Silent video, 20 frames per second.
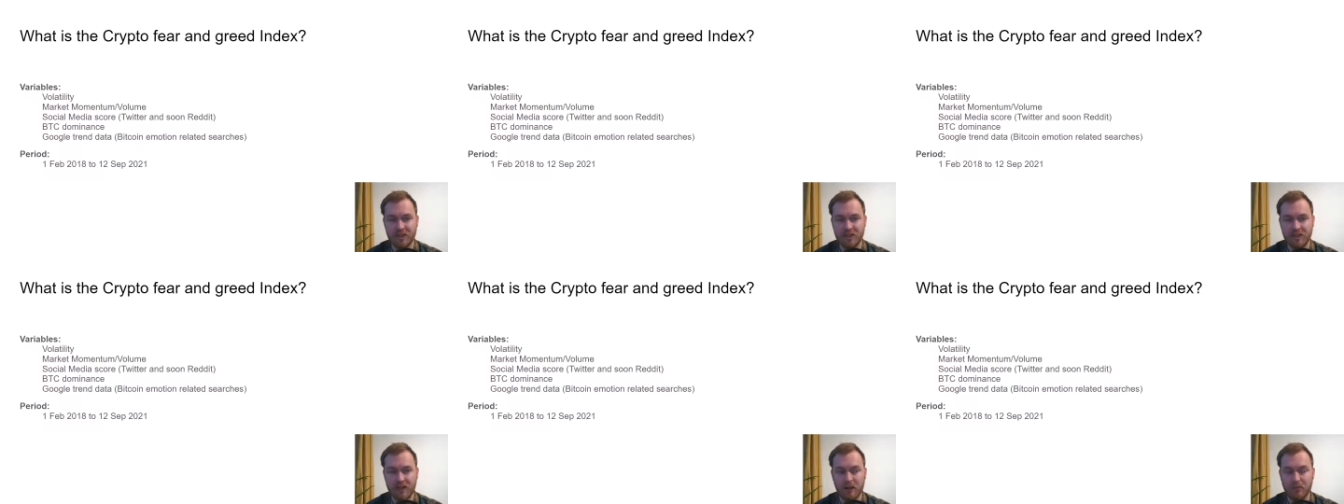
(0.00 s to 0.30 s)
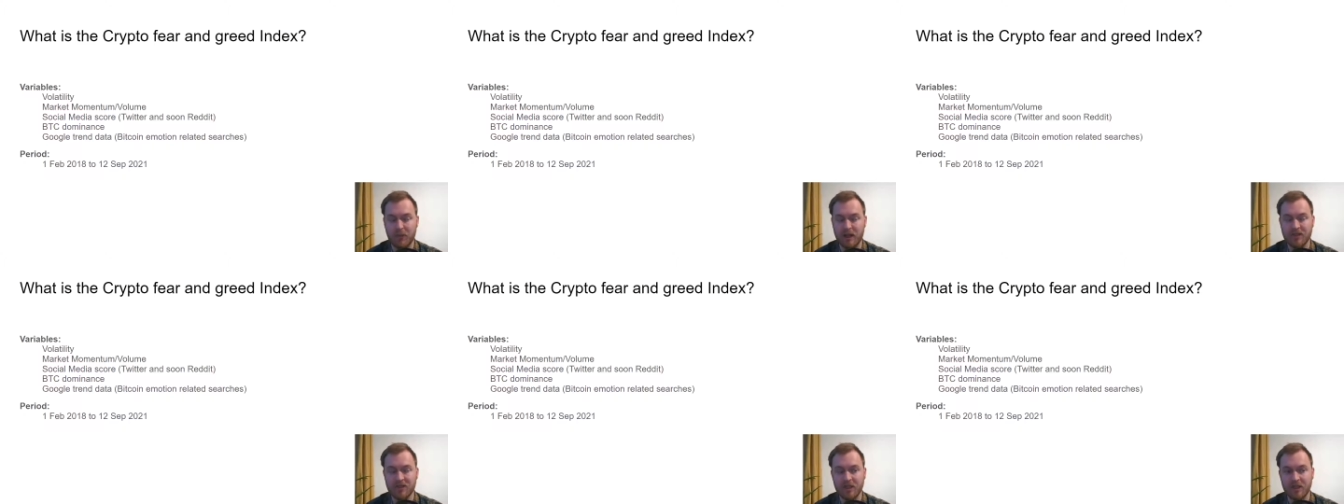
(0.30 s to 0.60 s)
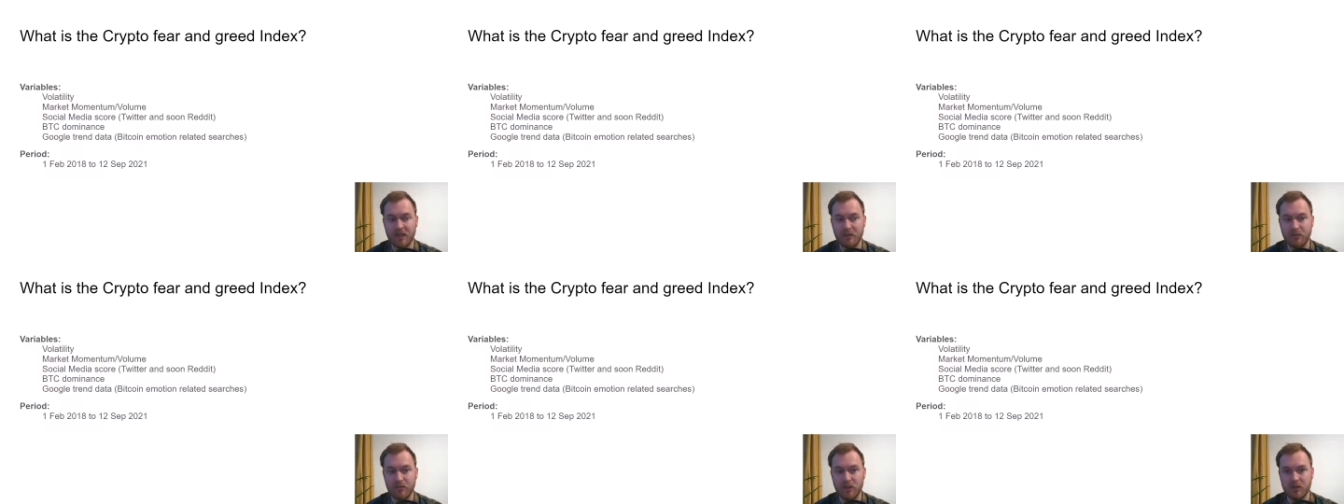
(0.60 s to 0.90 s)

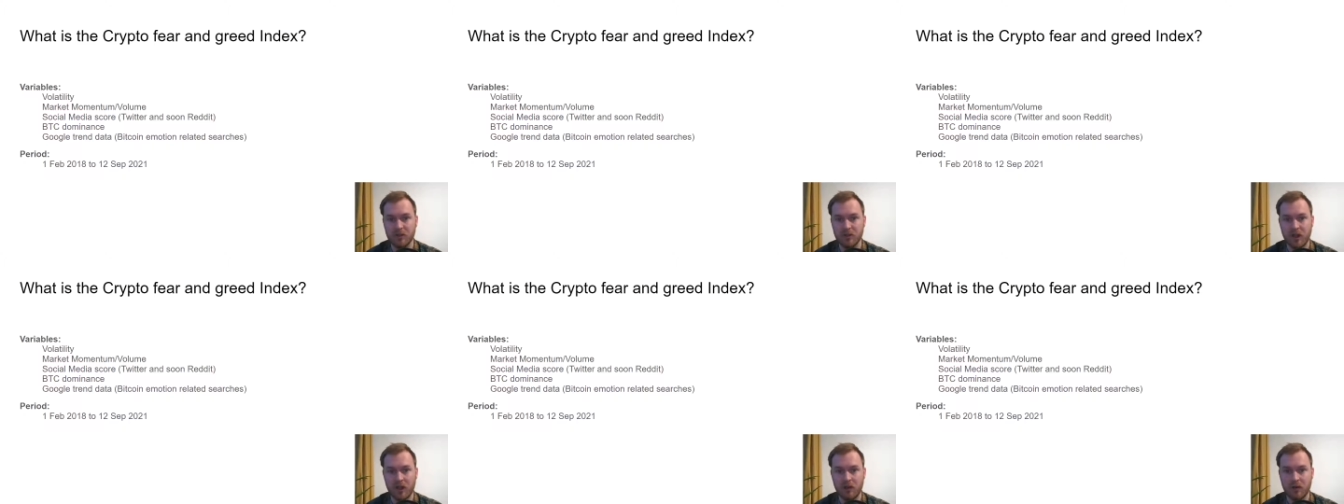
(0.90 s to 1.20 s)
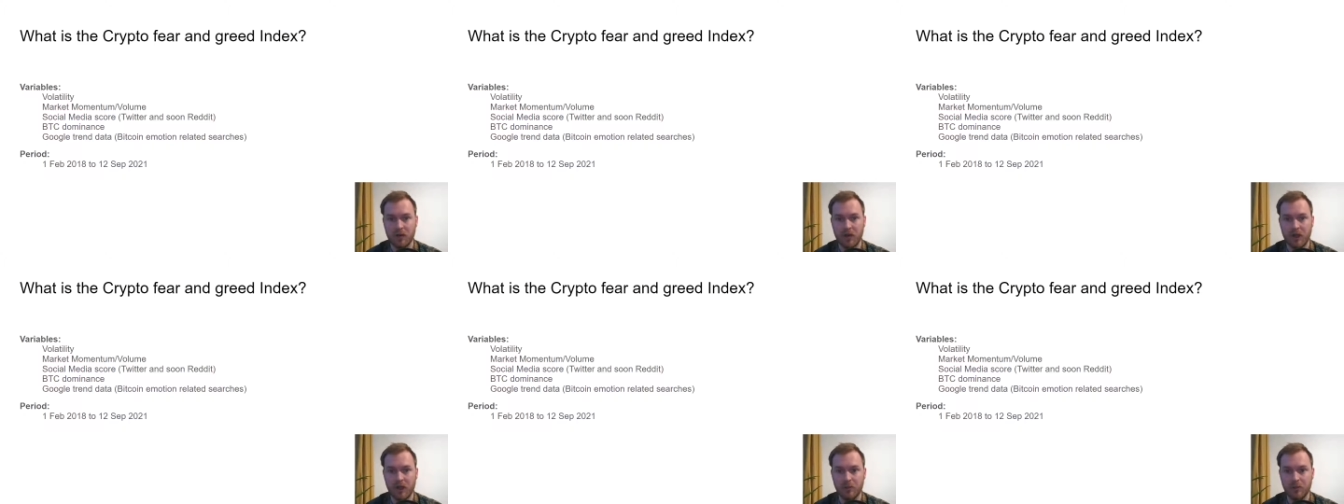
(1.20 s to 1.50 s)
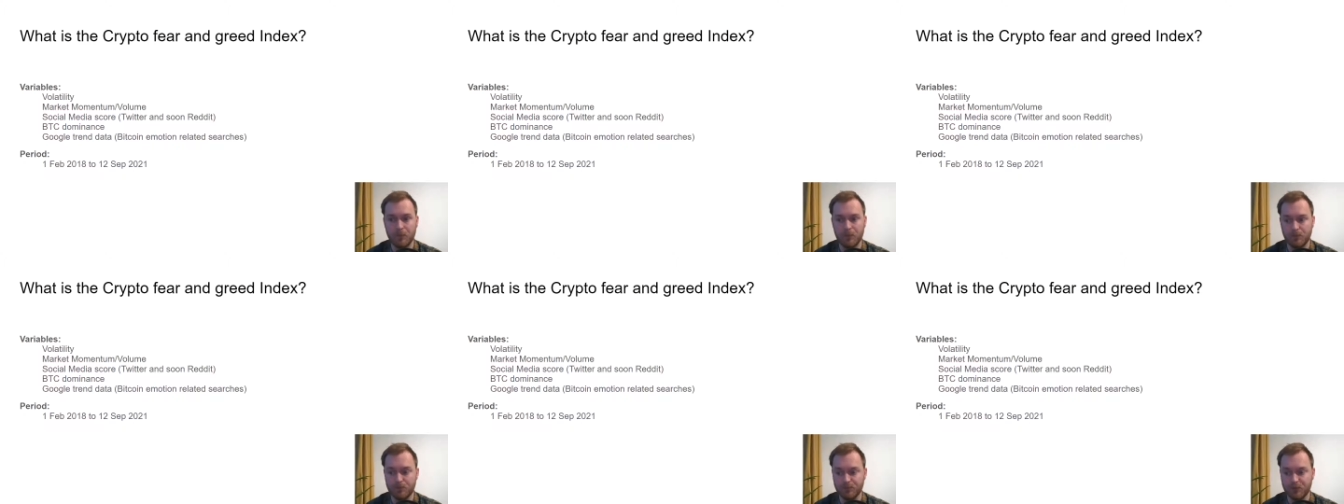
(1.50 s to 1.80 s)
basically means like, okay,
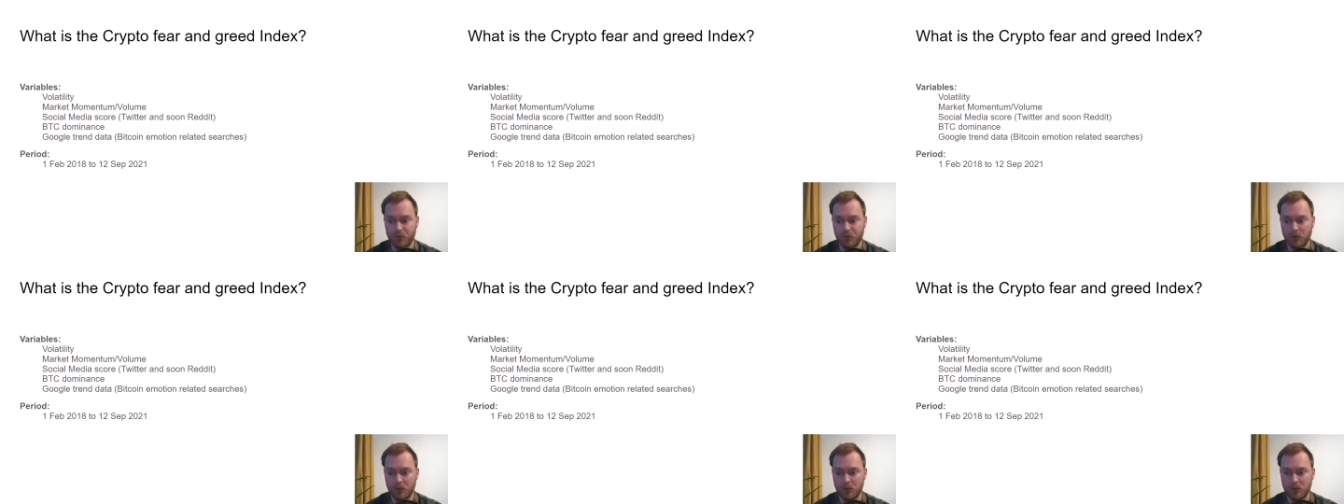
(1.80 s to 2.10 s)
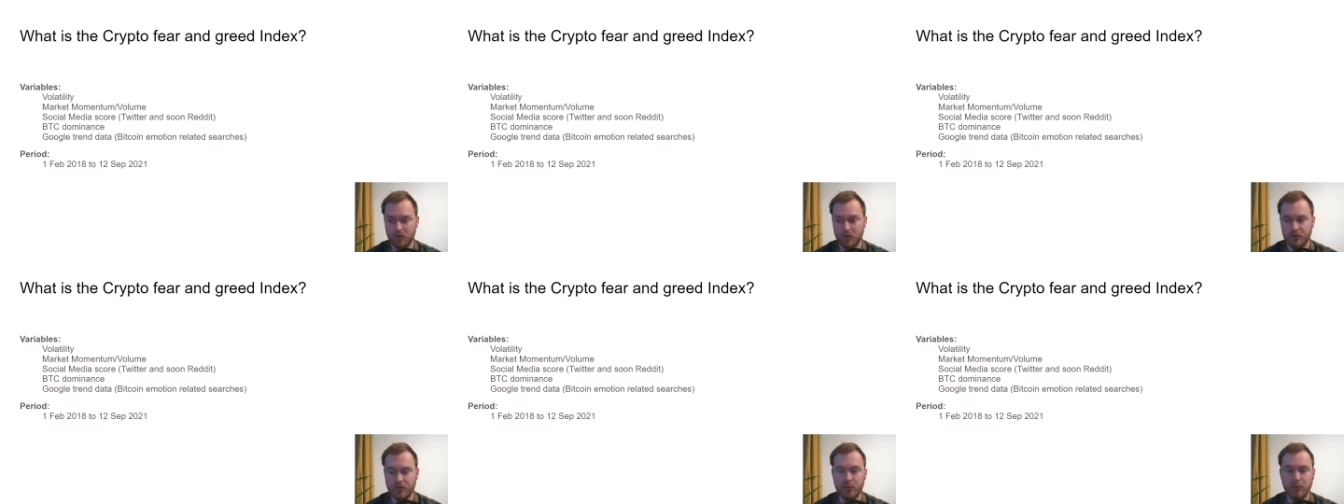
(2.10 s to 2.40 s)
the